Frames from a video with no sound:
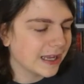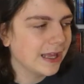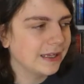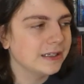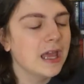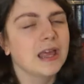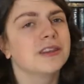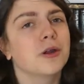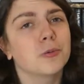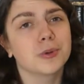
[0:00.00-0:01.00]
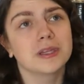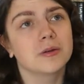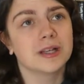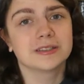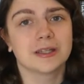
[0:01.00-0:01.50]
And they're really
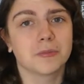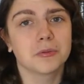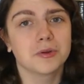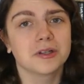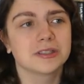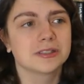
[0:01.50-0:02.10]
great summer books,